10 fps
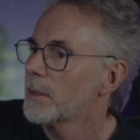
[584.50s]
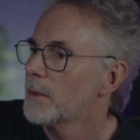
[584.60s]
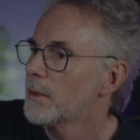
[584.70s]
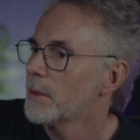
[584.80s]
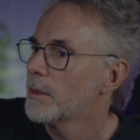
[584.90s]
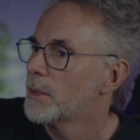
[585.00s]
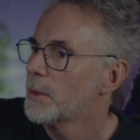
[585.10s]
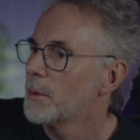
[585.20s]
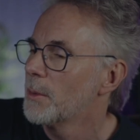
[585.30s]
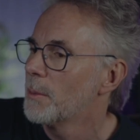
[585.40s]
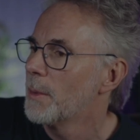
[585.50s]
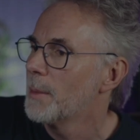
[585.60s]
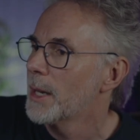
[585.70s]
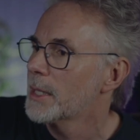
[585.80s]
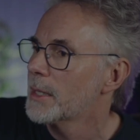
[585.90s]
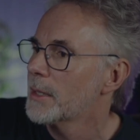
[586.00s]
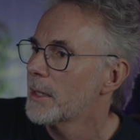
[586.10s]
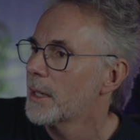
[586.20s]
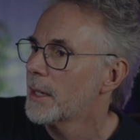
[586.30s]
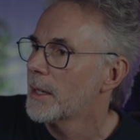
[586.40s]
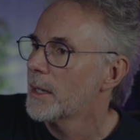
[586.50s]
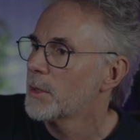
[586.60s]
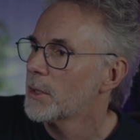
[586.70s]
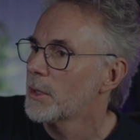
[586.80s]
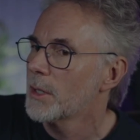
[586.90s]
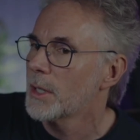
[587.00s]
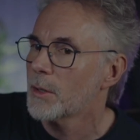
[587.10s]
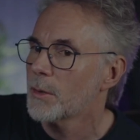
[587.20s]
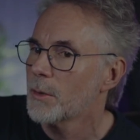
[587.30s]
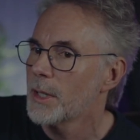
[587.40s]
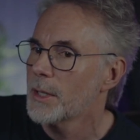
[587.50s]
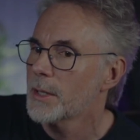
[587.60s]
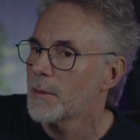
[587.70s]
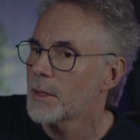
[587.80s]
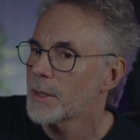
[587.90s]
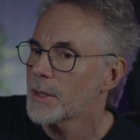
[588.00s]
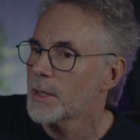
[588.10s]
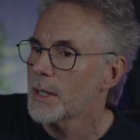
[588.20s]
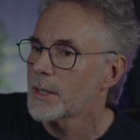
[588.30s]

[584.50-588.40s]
to Bebas, and then I'm just going to increase the font size a little